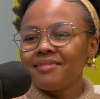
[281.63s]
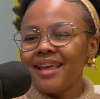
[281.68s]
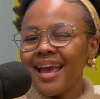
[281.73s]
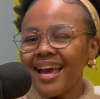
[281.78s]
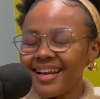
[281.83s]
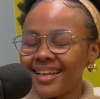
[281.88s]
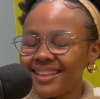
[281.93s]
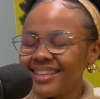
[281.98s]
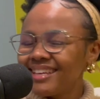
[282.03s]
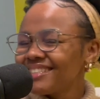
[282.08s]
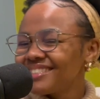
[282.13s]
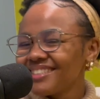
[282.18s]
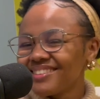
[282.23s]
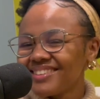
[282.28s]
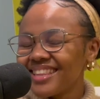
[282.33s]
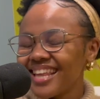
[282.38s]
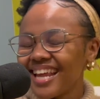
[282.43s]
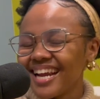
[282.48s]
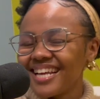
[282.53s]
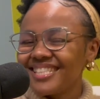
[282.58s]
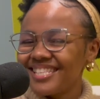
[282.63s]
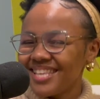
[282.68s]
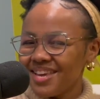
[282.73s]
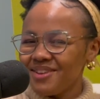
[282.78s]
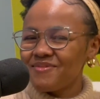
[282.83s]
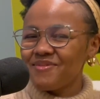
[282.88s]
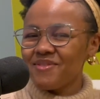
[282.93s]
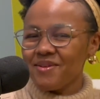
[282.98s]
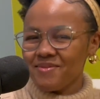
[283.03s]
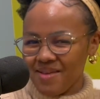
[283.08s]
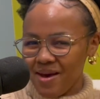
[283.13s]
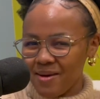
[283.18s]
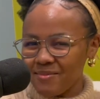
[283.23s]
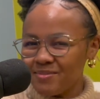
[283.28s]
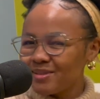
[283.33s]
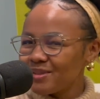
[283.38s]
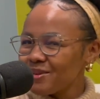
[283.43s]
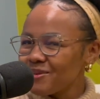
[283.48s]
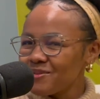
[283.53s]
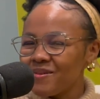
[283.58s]
think it's something that I said from
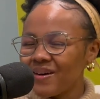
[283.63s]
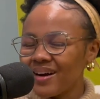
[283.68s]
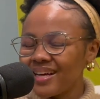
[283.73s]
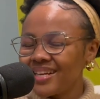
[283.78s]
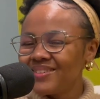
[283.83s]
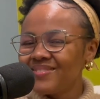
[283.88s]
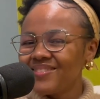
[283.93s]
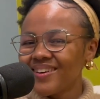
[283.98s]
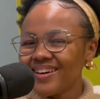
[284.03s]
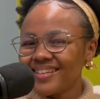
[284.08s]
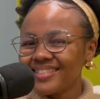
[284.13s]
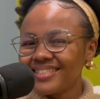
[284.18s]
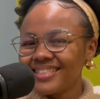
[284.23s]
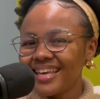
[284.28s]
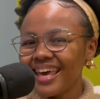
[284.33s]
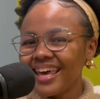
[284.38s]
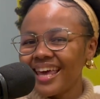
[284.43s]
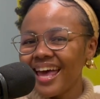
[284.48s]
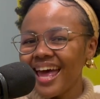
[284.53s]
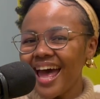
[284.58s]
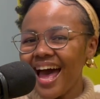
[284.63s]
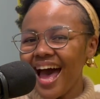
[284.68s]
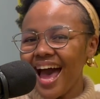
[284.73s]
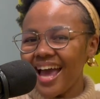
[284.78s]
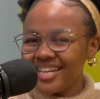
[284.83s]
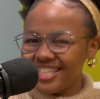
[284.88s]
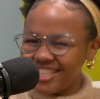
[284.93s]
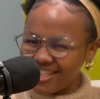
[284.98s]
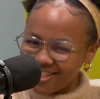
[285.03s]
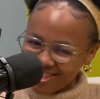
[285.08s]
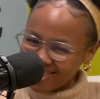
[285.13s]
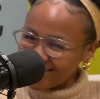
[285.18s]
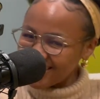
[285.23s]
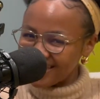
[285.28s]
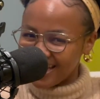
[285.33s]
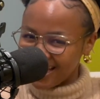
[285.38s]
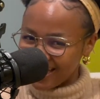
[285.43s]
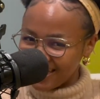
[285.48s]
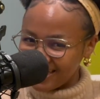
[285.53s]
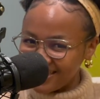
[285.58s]
episode 1, where it's like, I
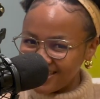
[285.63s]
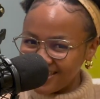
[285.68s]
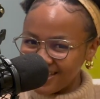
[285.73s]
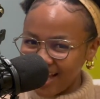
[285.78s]
disconnect